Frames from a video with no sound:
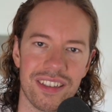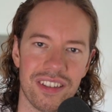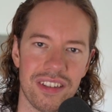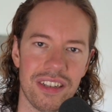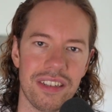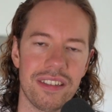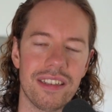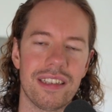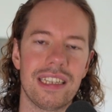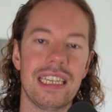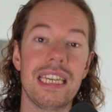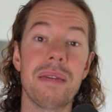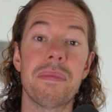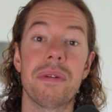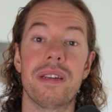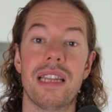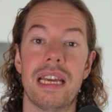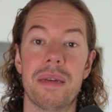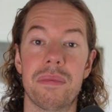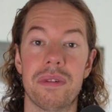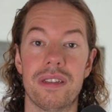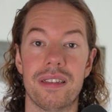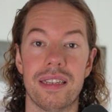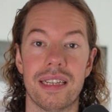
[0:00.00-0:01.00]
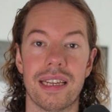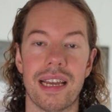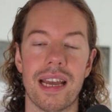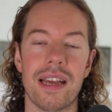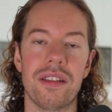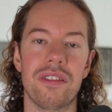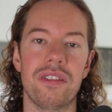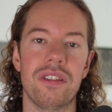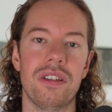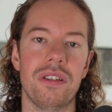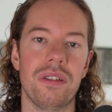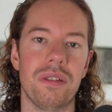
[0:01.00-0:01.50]
You need to keep inhibiting
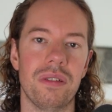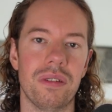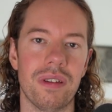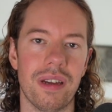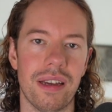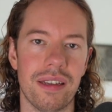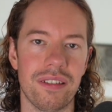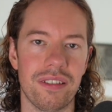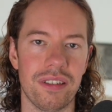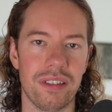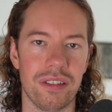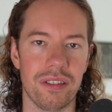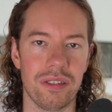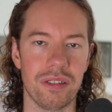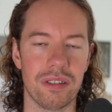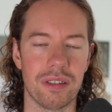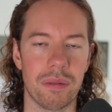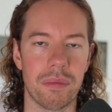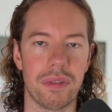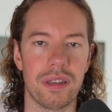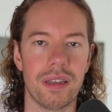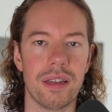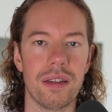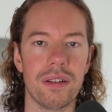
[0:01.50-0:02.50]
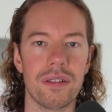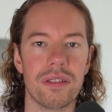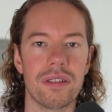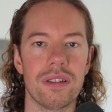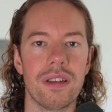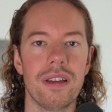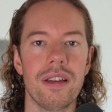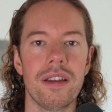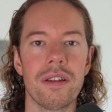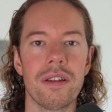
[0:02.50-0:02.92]
as you do something else.